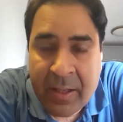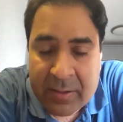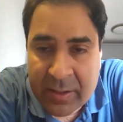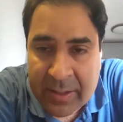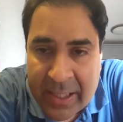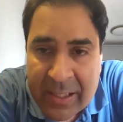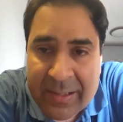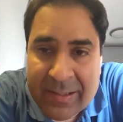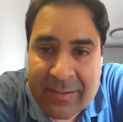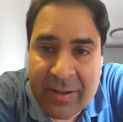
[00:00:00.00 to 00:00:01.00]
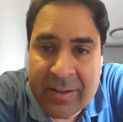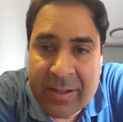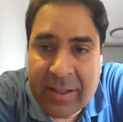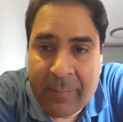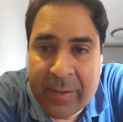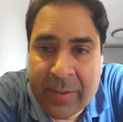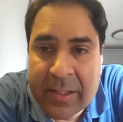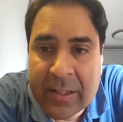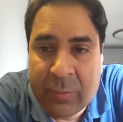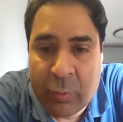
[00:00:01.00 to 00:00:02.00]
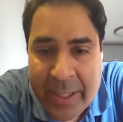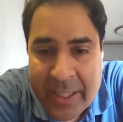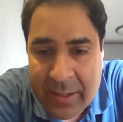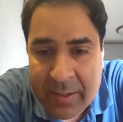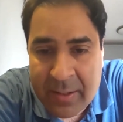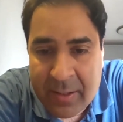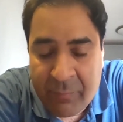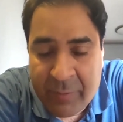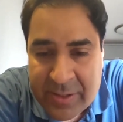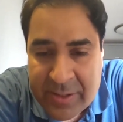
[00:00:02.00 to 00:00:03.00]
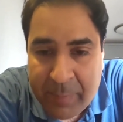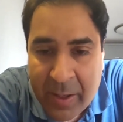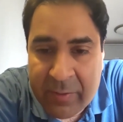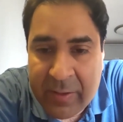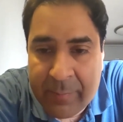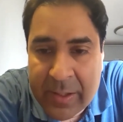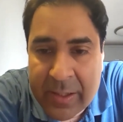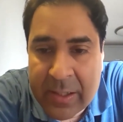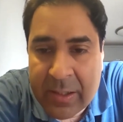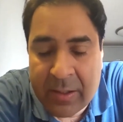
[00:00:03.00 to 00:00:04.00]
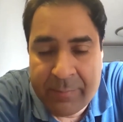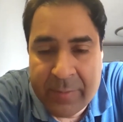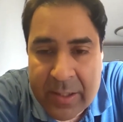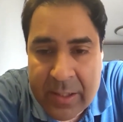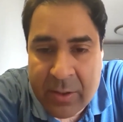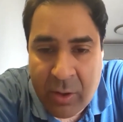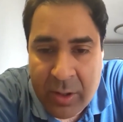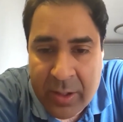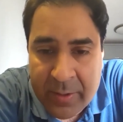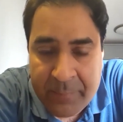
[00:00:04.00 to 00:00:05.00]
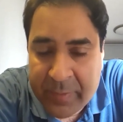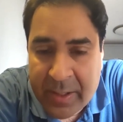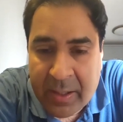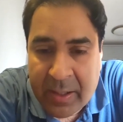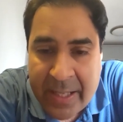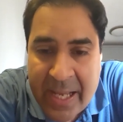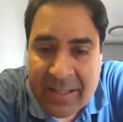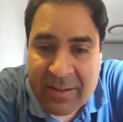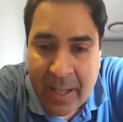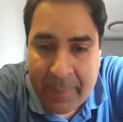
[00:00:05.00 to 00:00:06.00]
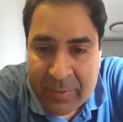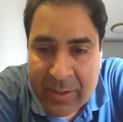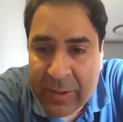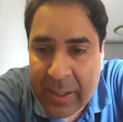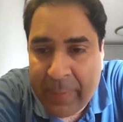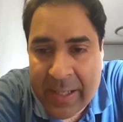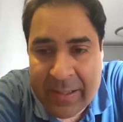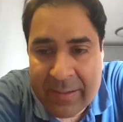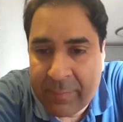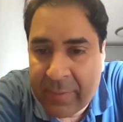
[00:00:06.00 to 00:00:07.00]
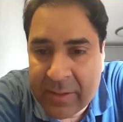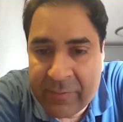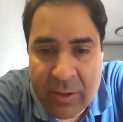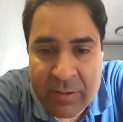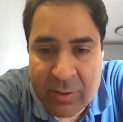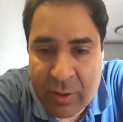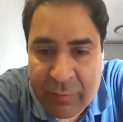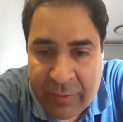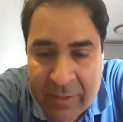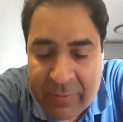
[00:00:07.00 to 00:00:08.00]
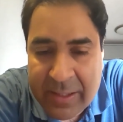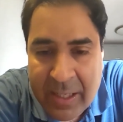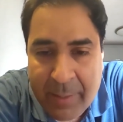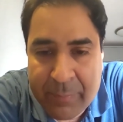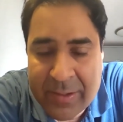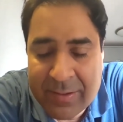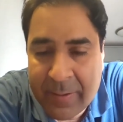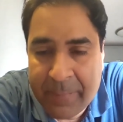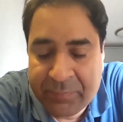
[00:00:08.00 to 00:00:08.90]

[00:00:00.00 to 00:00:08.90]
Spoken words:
The needle is inserted in the umbilical vein, which is a part of the umbilical cord. Again, it's absolutely painless. The mother will also not feel when that happens.